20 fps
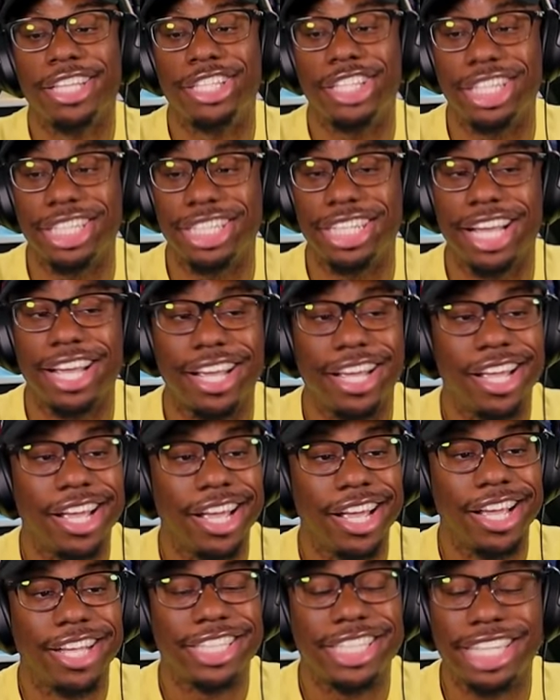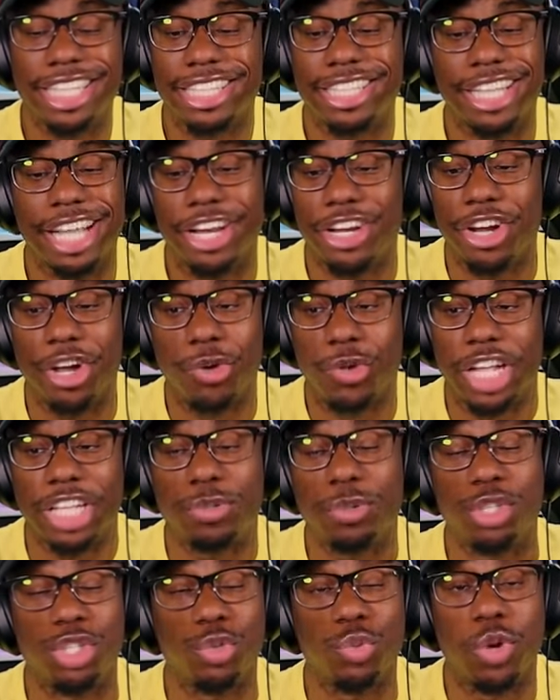She said, she said, no,
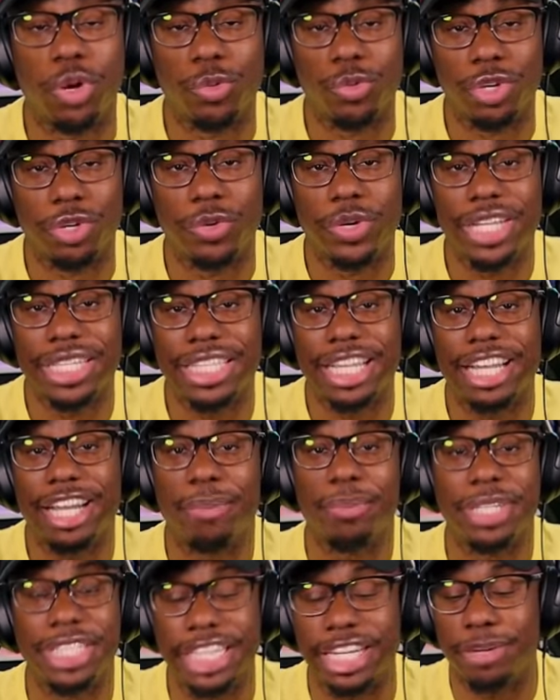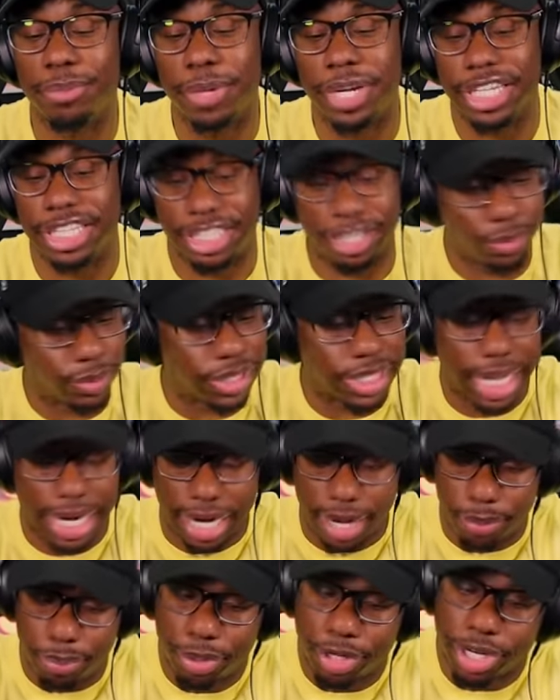that's what you won't do. He said, let me see the money. She was
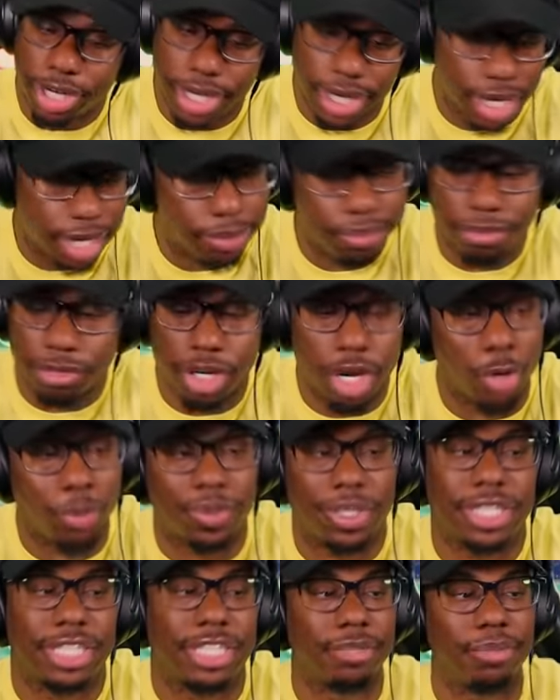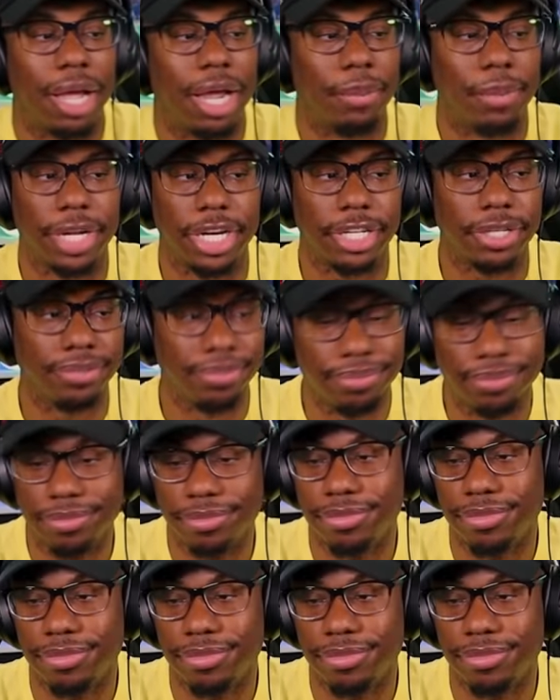like, I'm putting it up. Nope, this is my money.